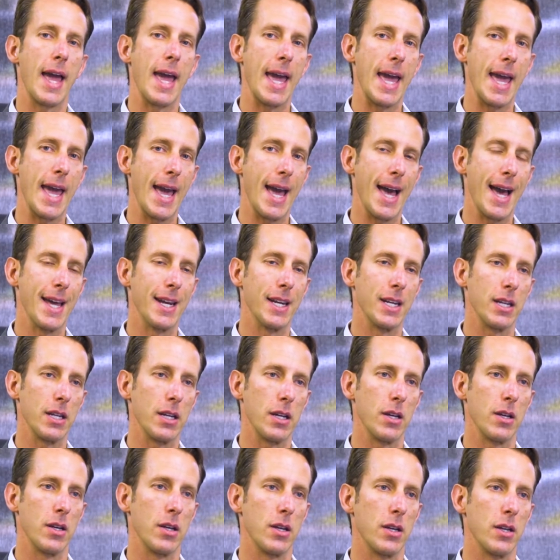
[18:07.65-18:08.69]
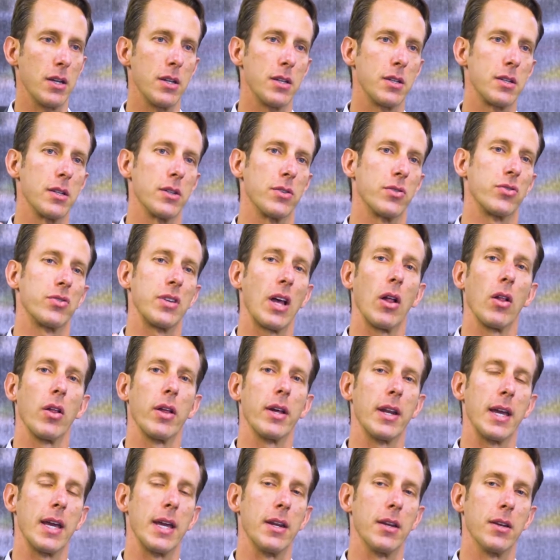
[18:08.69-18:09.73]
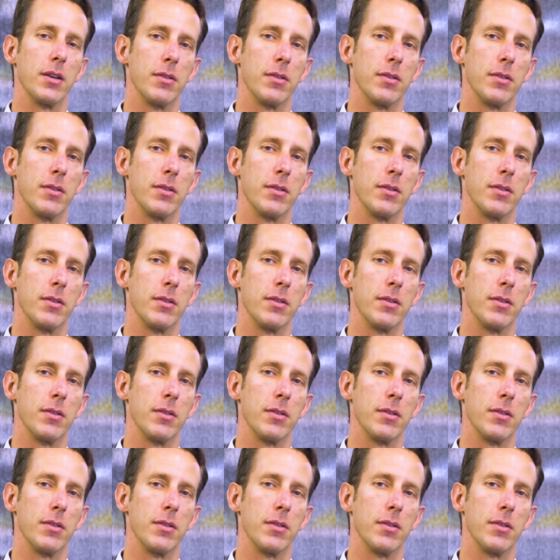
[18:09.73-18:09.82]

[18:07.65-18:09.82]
and to sell it